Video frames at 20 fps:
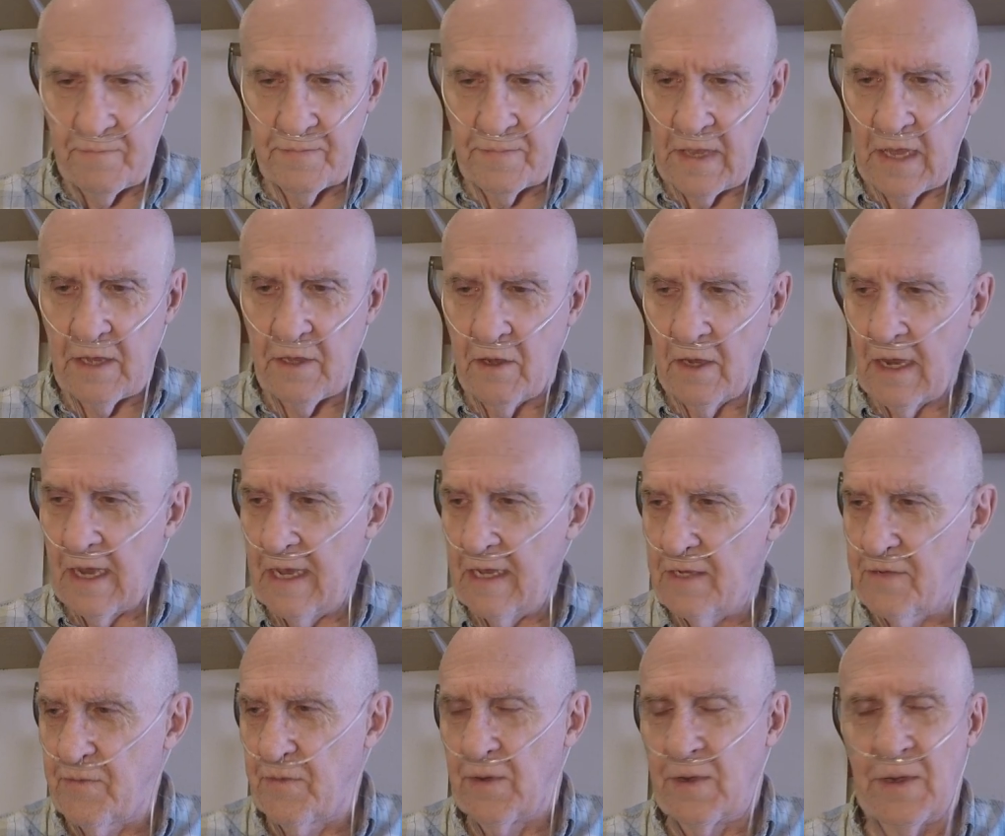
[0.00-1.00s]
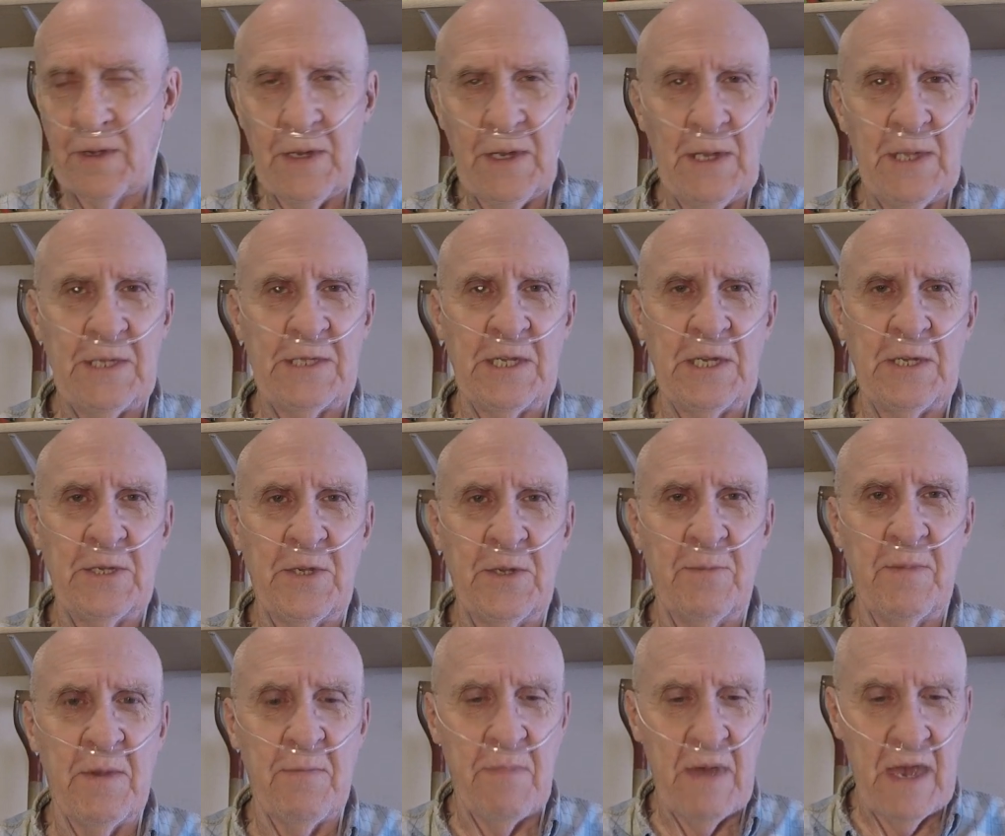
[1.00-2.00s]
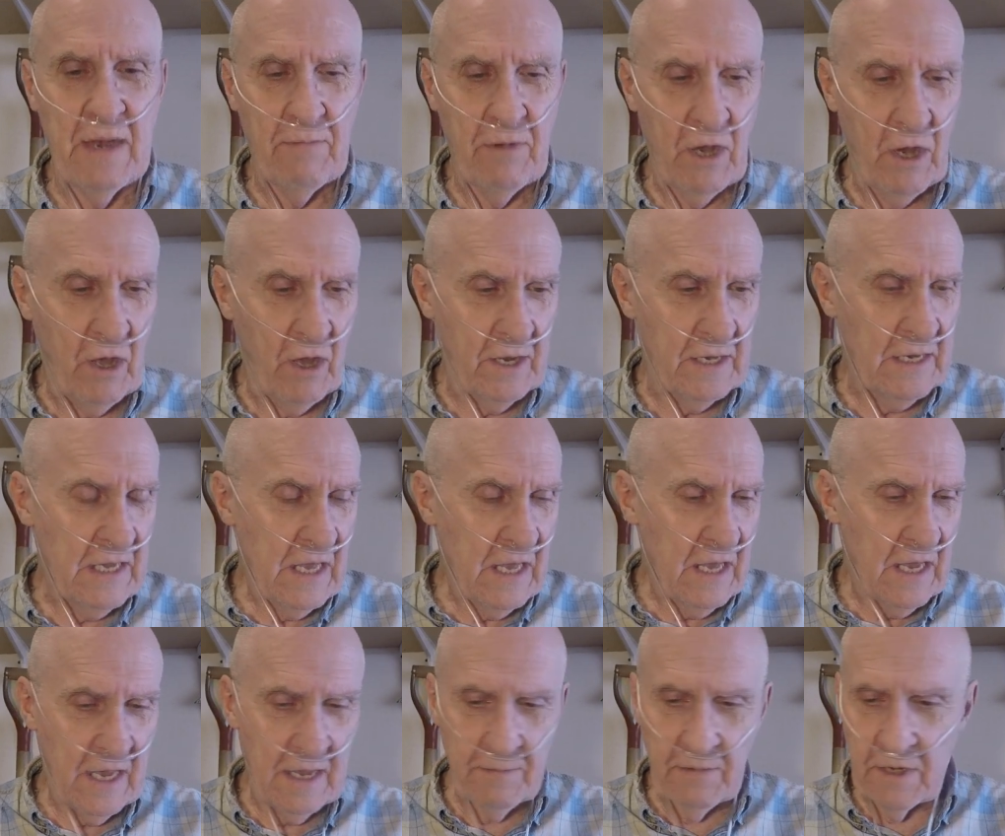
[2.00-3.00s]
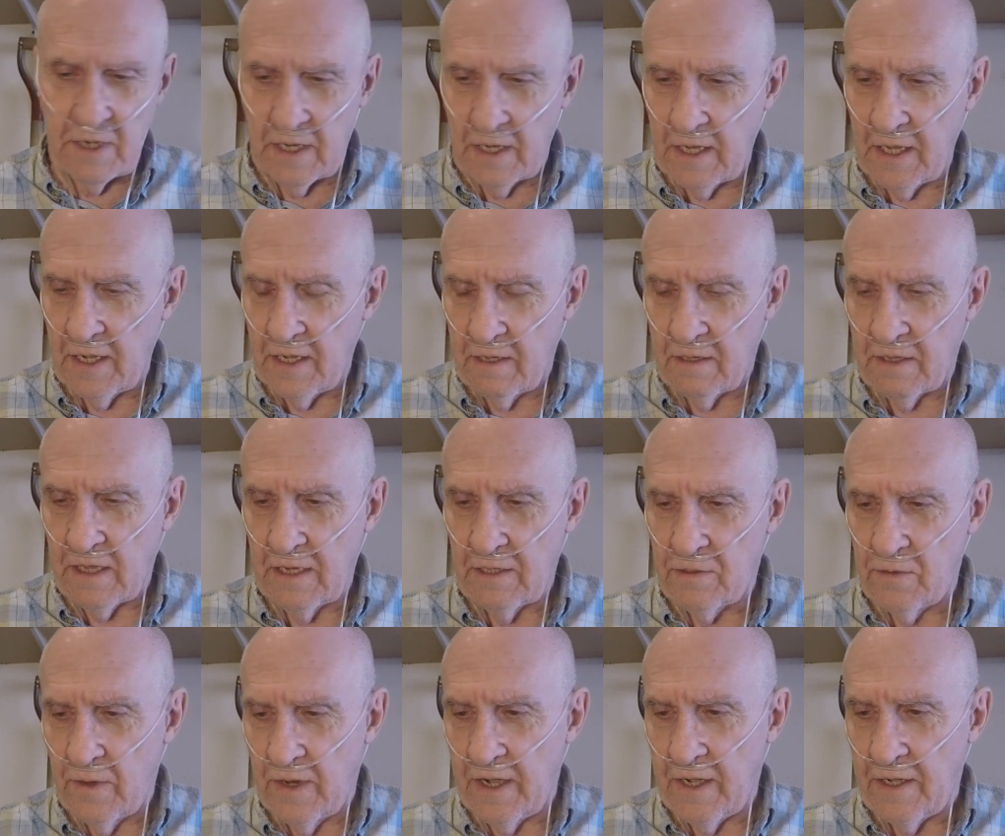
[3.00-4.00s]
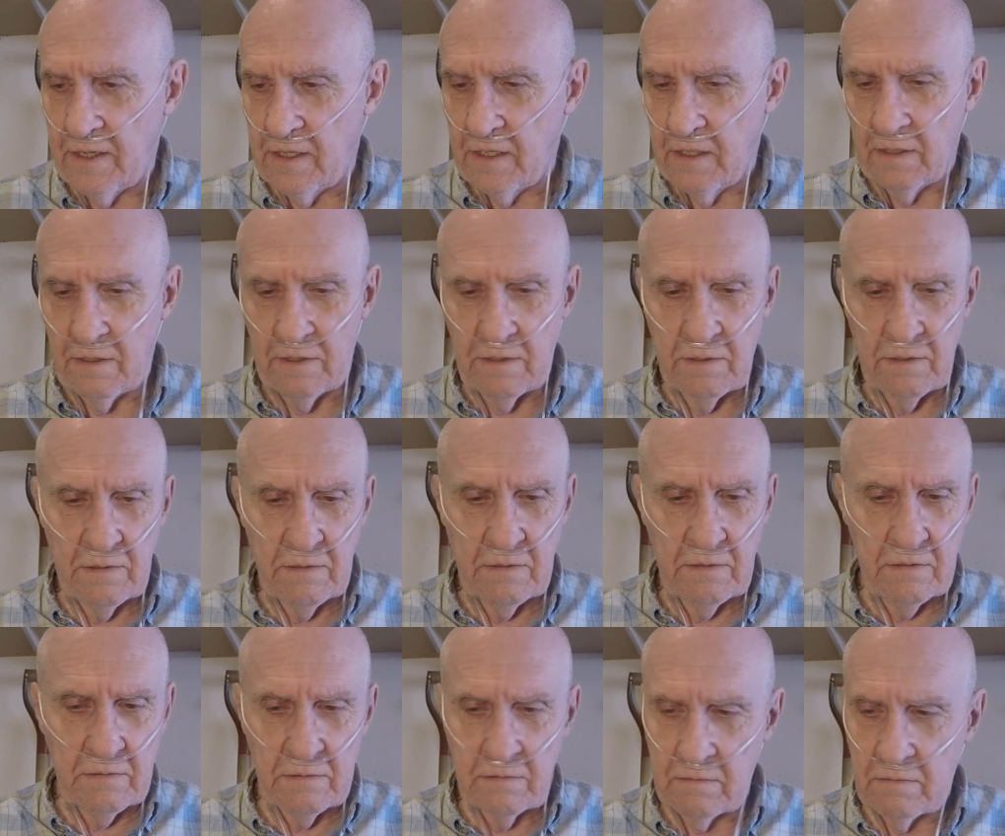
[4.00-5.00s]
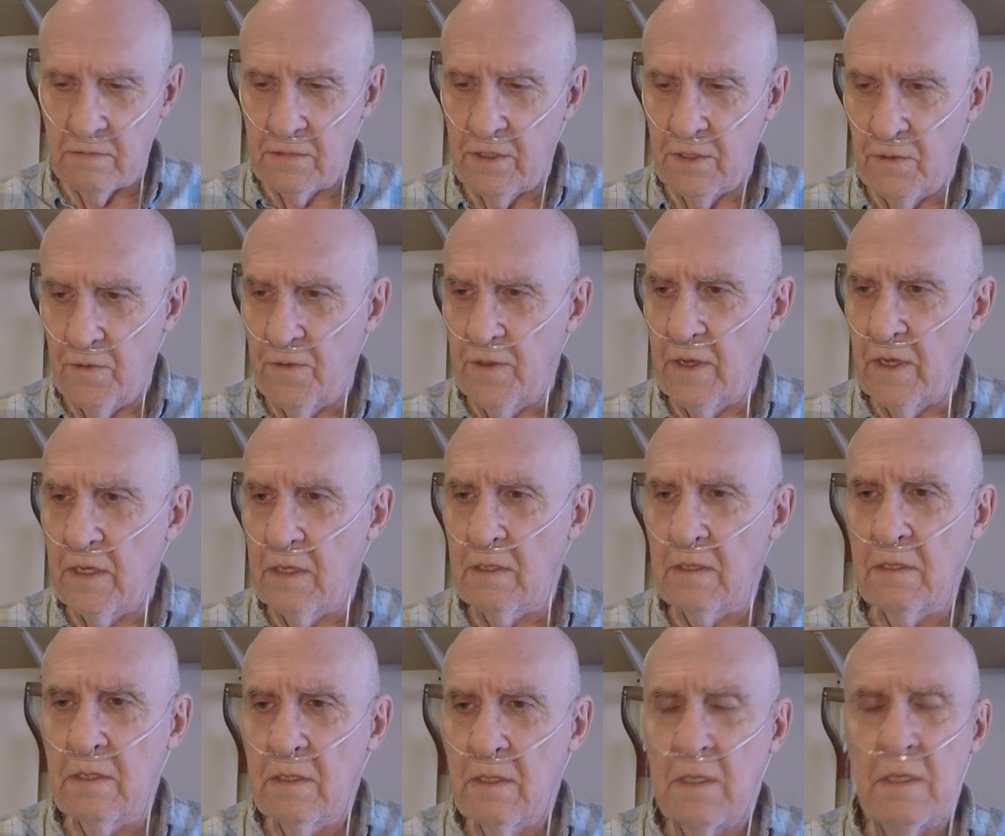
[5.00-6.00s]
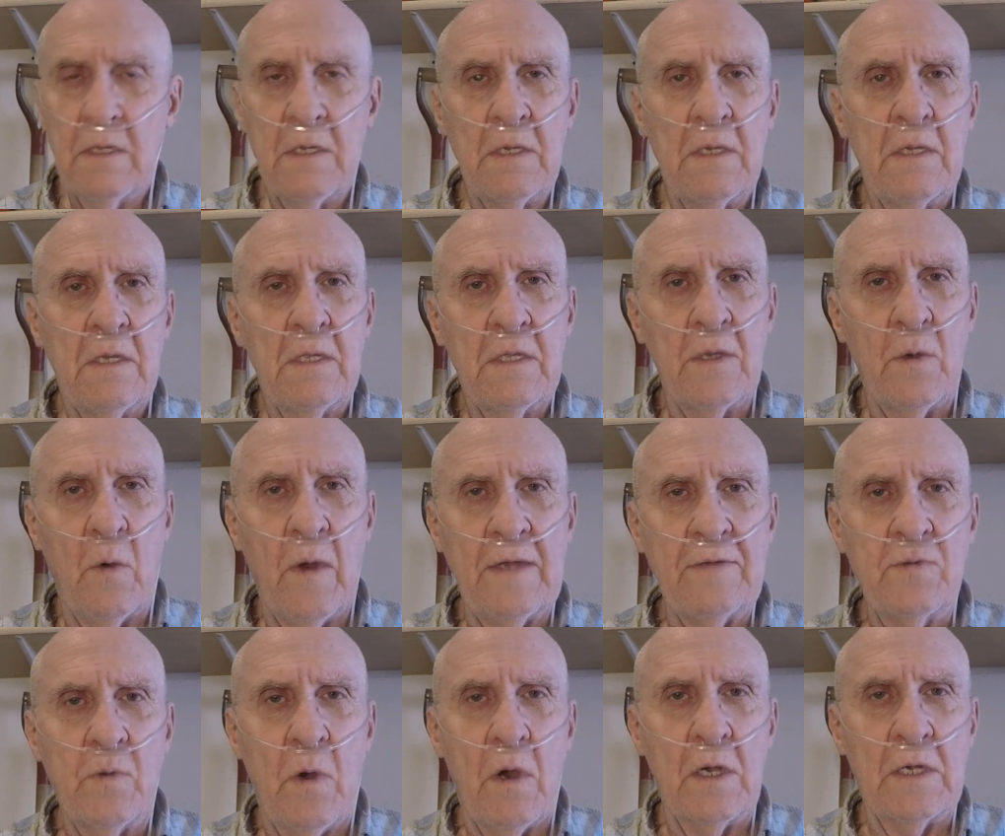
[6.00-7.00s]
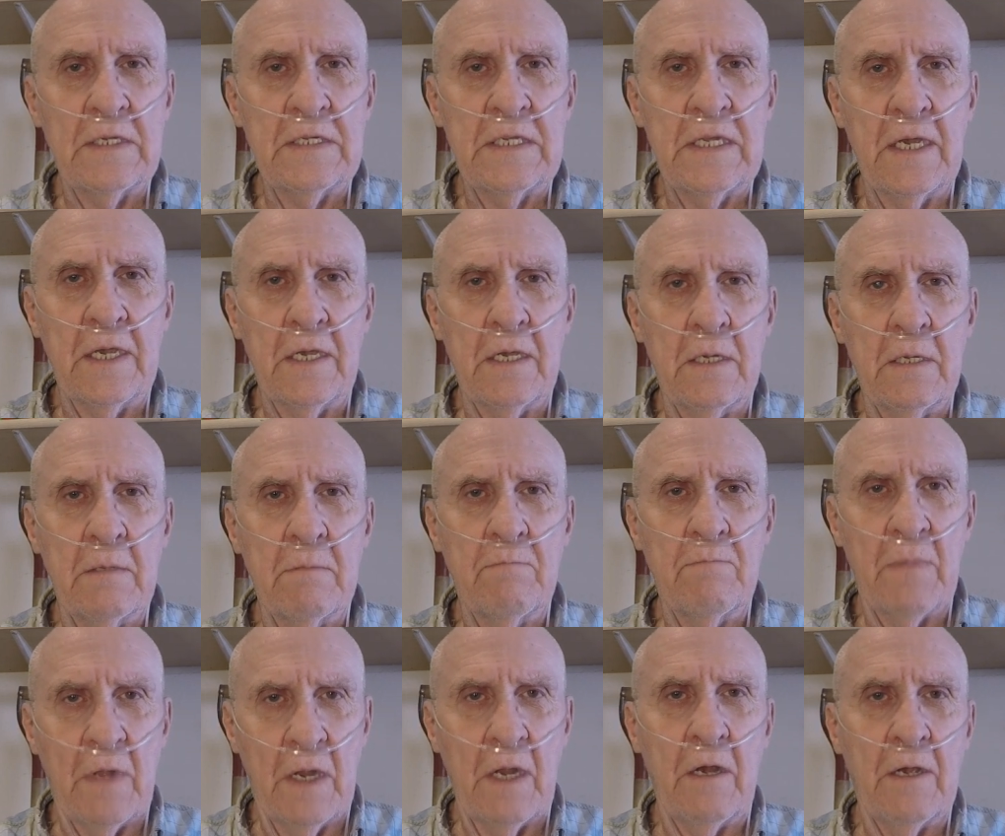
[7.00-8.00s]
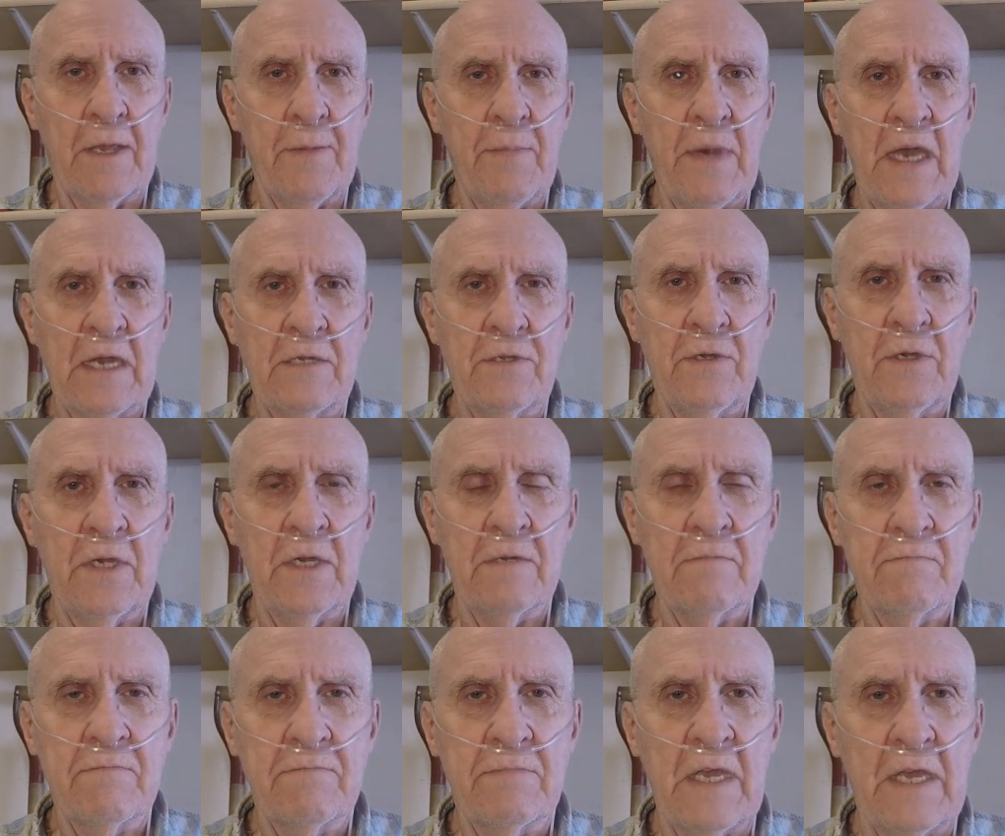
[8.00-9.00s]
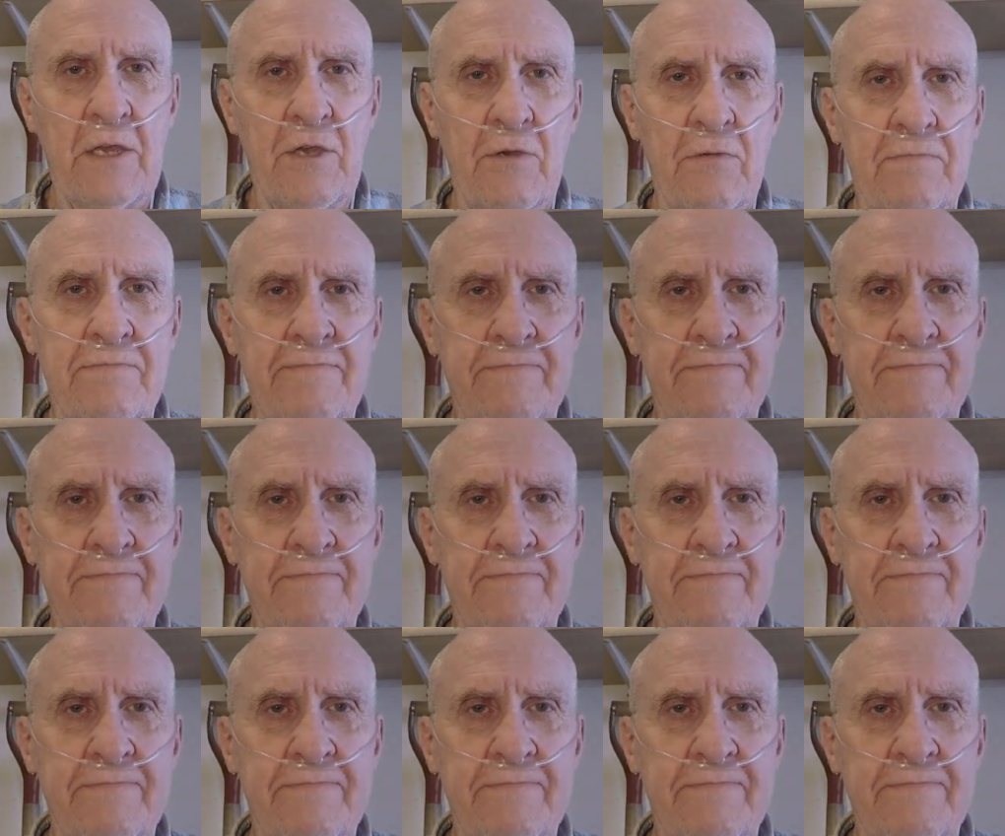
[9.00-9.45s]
thank you guys for listening to me babble on. I'm gonna get things ready to do the wife's walking stick, and I'll get back to you. Thank you.